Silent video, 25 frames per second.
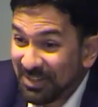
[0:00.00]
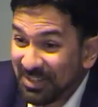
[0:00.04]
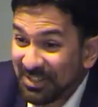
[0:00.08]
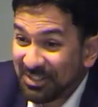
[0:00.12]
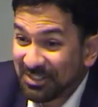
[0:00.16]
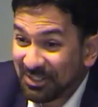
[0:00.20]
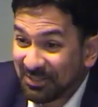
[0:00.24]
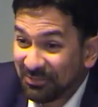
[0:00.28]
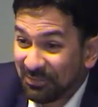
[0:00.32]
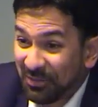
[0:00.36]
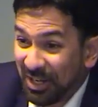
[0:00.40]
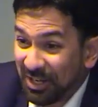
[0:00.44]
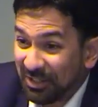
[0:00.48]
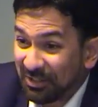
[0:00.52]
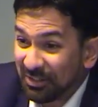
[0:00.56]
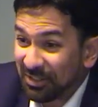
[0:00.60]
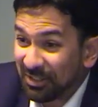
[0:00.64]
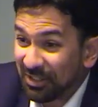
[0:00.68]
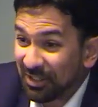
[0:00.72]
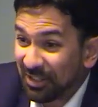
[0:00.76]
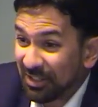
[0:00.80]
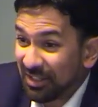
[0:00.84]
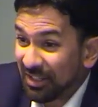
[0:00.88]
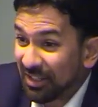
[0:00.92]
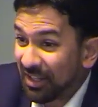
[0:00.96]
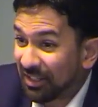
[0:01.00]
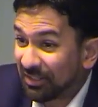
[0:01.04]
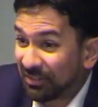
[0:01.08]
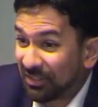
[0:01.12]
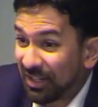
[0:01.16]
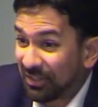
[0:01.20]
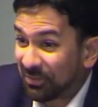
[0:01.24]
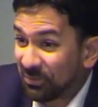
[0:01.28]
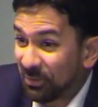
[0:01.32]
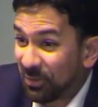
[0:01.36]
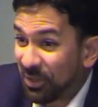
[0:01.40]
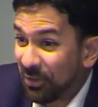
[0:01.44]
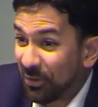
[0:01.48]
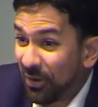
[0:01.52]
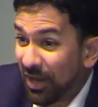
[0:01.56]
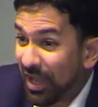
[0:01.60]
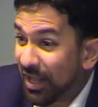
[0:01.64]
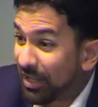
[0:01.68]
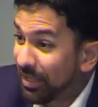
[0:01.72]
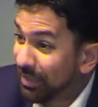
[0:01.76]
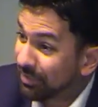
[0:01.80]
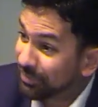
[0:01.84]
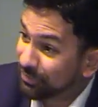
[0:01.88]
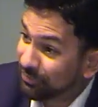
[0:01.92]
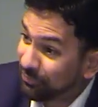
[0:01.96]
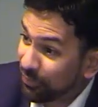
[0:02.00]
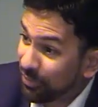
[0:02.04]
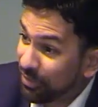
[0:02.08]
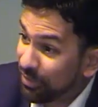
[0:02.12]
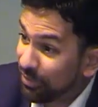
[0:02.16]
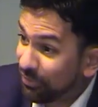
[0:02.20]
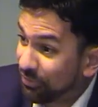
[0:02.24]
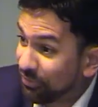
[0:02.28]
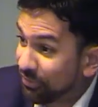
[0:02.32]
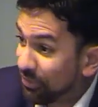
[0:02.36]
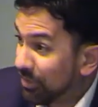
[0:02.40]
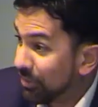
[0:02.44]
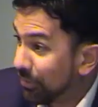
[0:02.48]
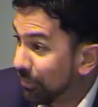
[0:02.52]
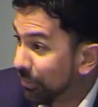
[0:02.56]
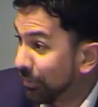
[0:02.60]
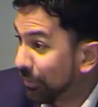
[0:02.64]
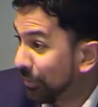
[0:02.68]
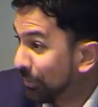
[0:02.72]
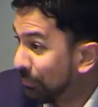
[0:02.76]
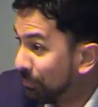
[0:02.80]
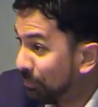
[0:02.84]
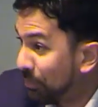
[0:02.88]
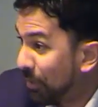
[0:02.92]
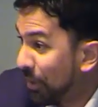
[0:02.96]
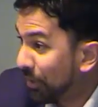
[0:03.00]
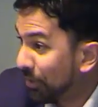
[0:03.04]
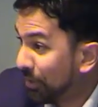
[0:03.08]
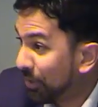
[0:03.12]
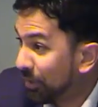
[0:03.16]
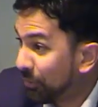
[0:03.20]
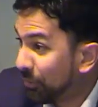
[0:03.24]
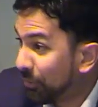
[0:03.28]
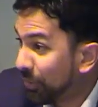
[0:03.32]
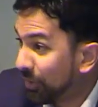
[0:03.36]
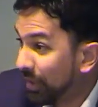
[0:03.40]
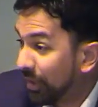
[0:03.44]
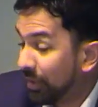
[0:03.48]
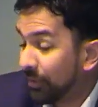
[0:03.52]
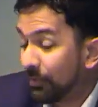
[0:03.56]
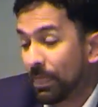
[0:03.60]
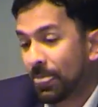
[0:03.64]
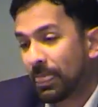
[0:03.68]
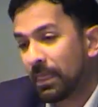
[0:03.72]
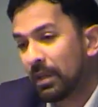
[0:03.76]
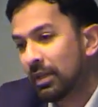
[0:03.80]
Just frankly, that's where they were heading for their senior party or whatnot.